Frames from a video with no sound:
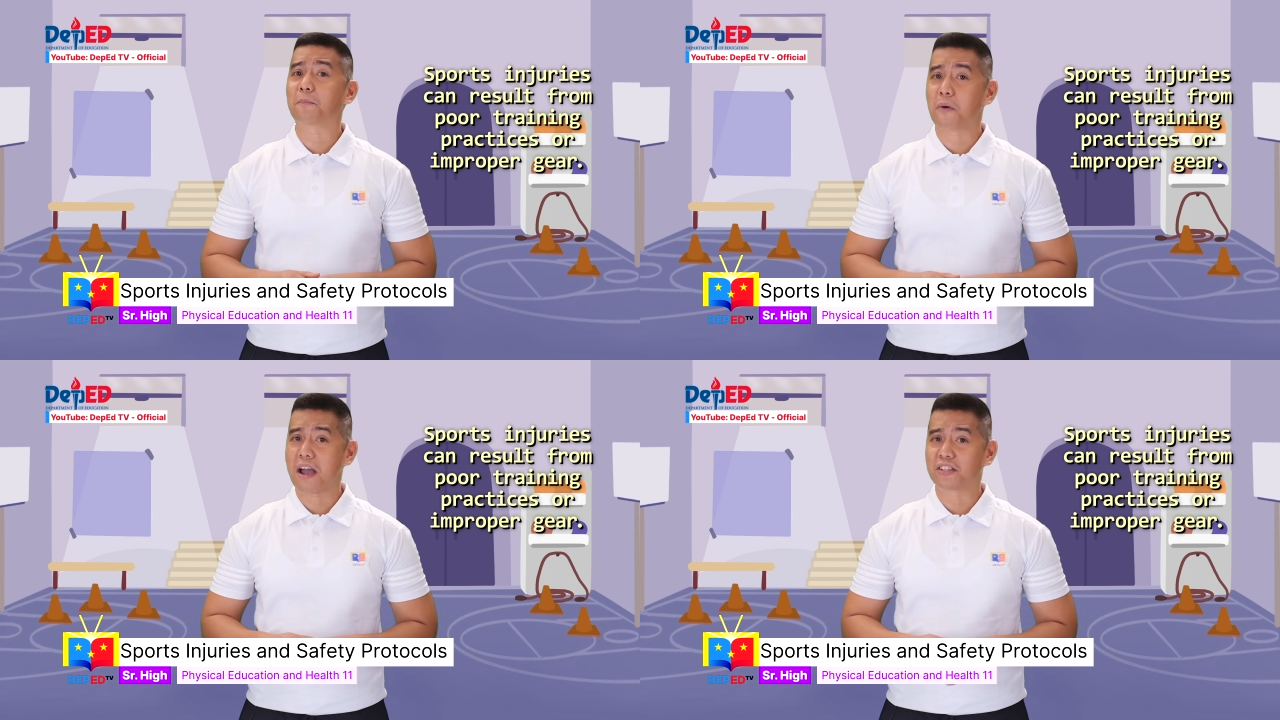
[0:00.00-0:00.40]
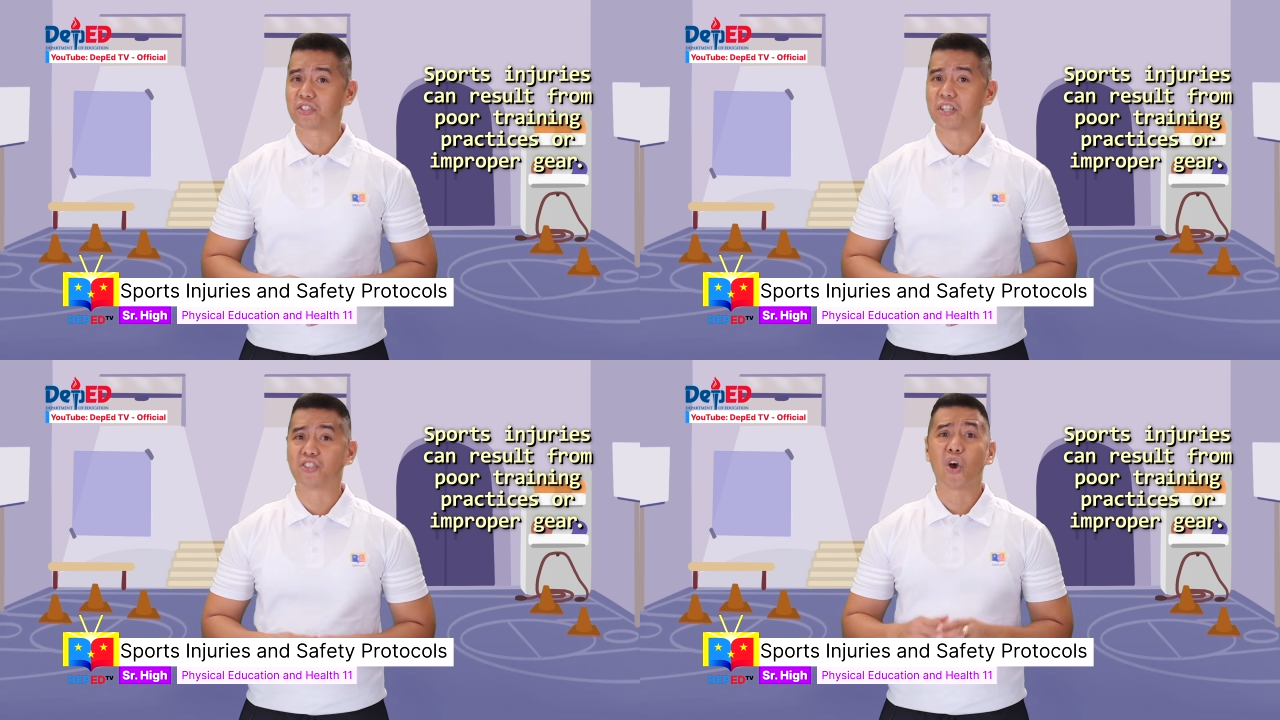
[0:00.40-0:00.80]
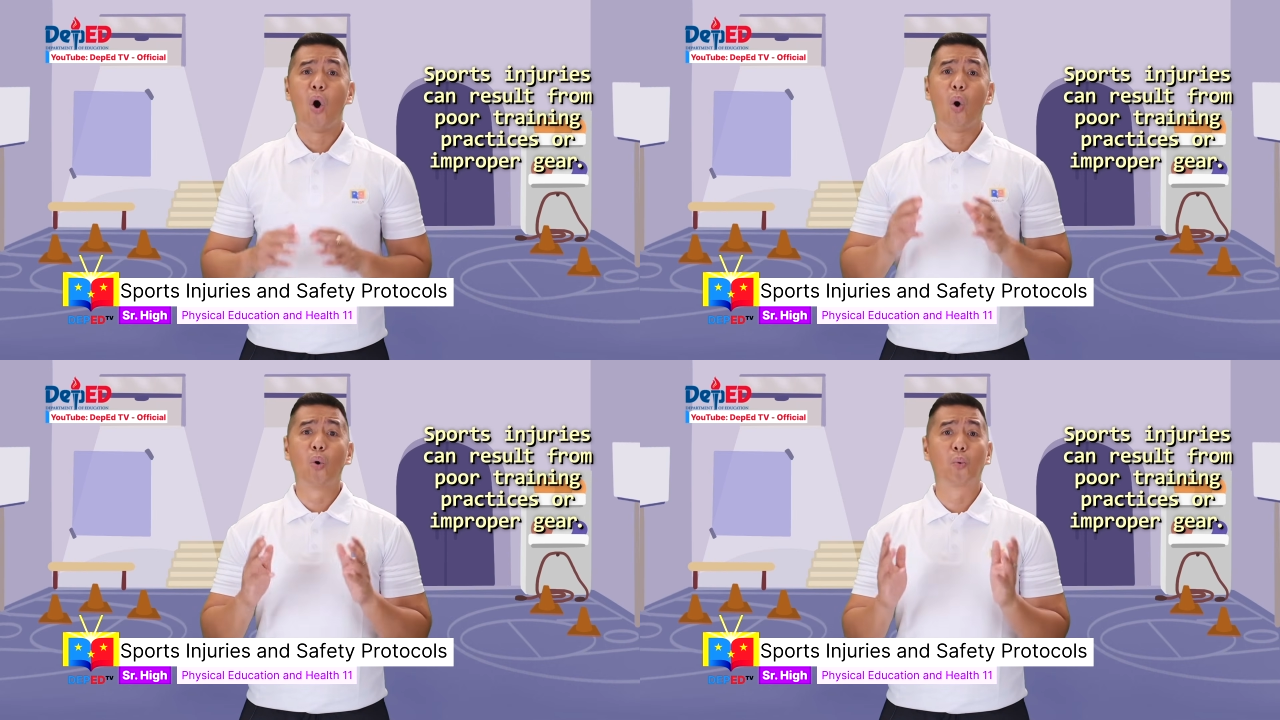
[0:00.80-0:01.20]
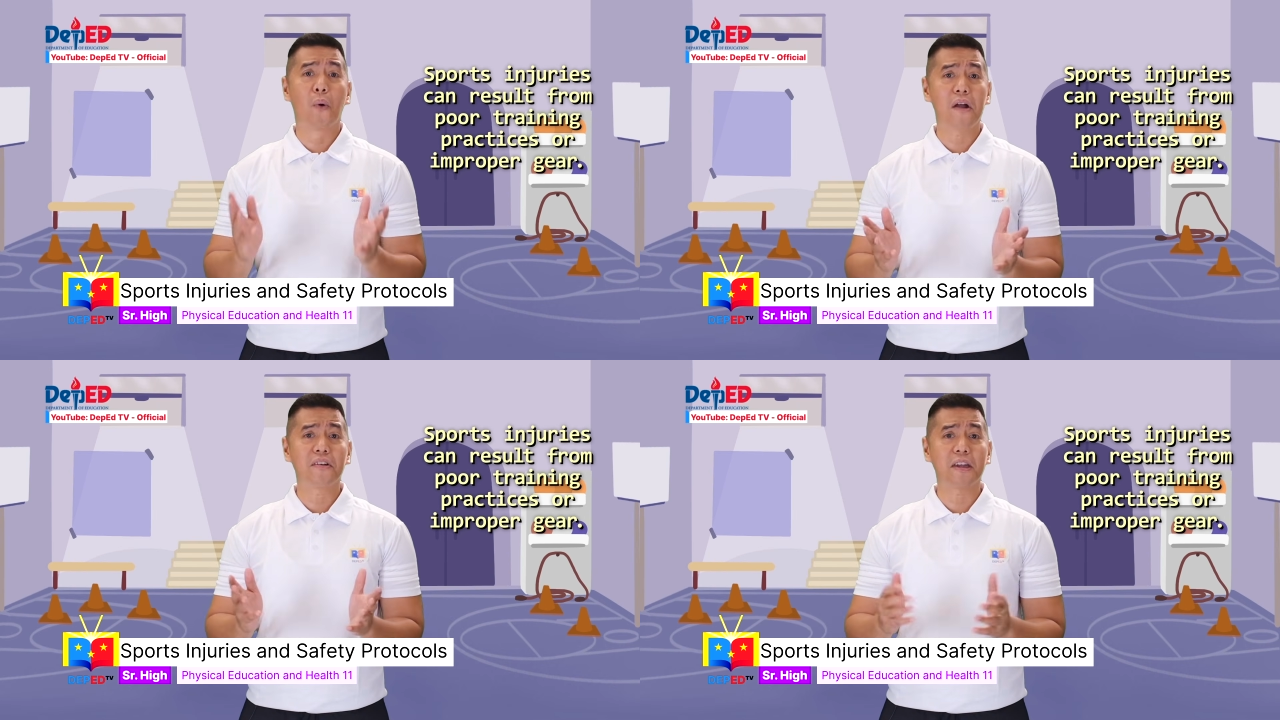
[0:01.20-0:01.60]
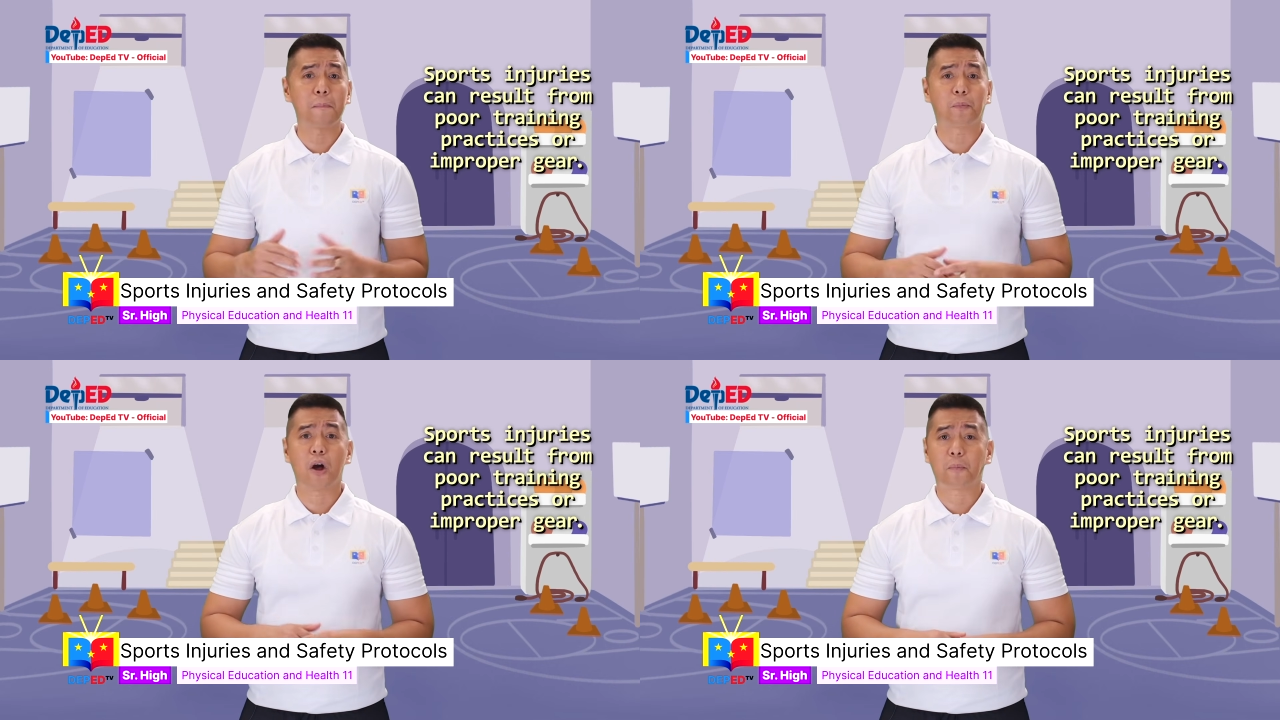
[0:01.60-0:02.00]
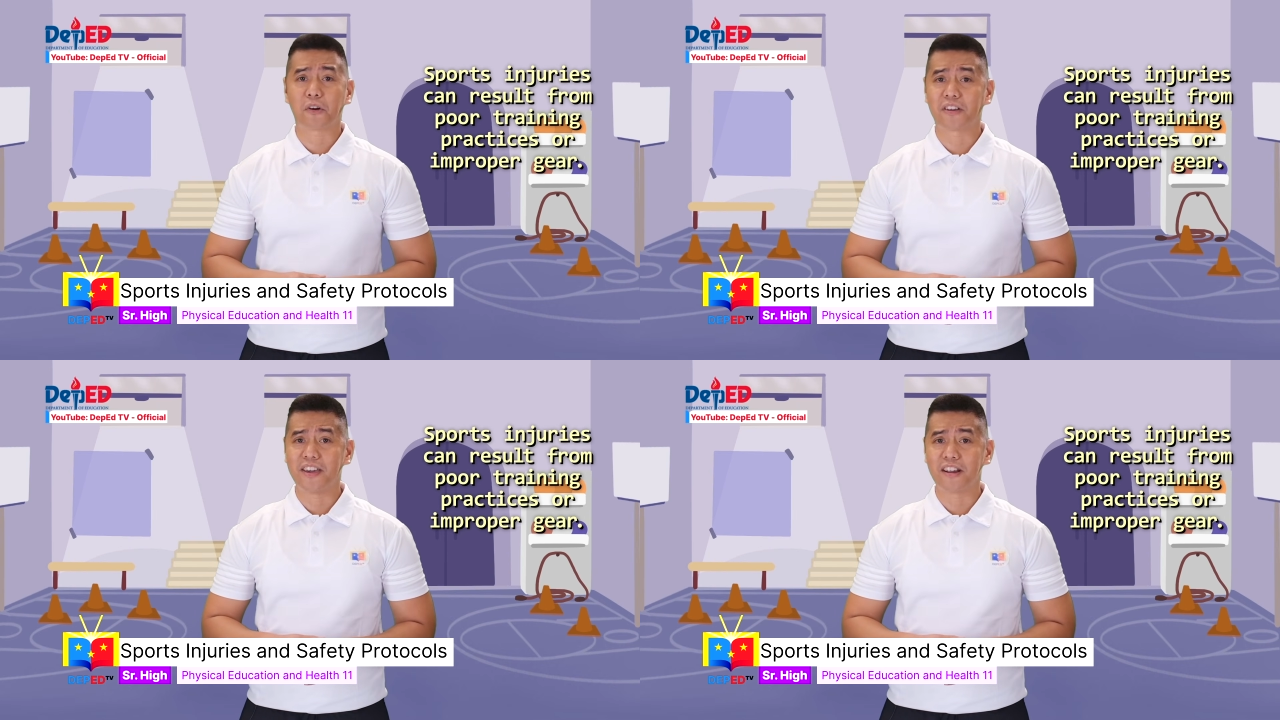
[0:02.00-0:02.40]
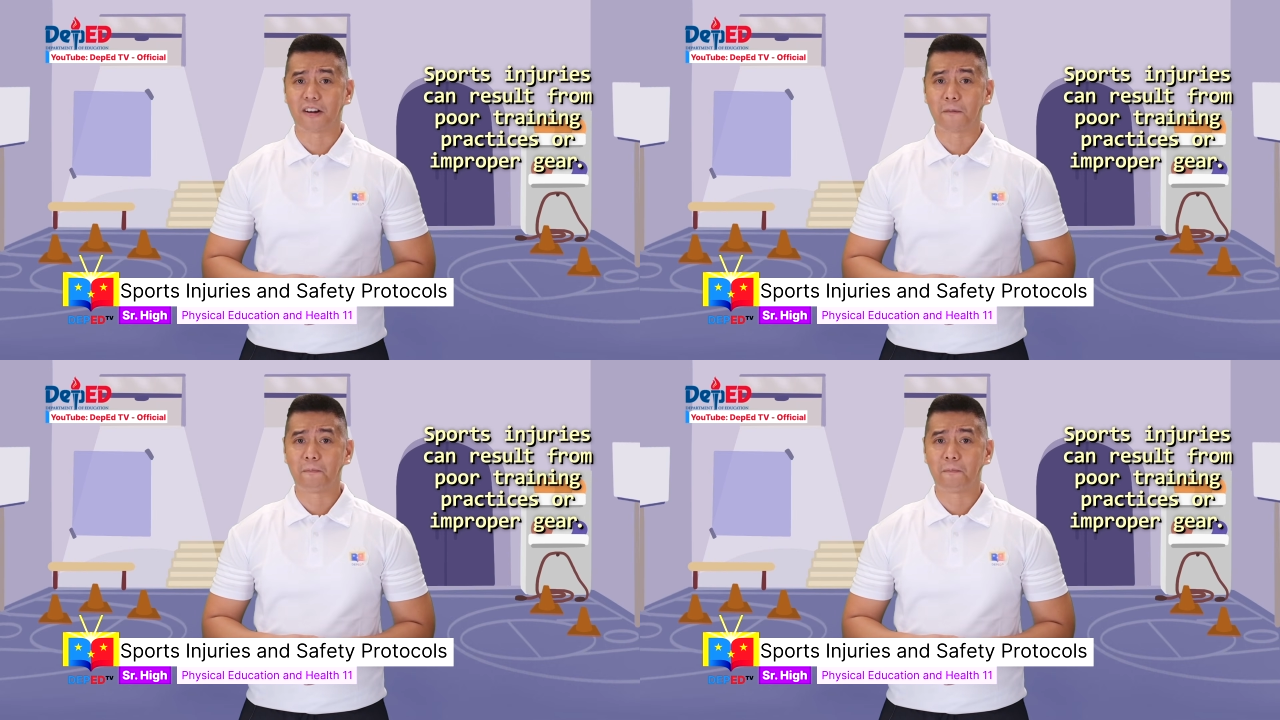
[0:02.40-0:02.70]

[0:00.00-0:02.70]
practices or wearing improper gear.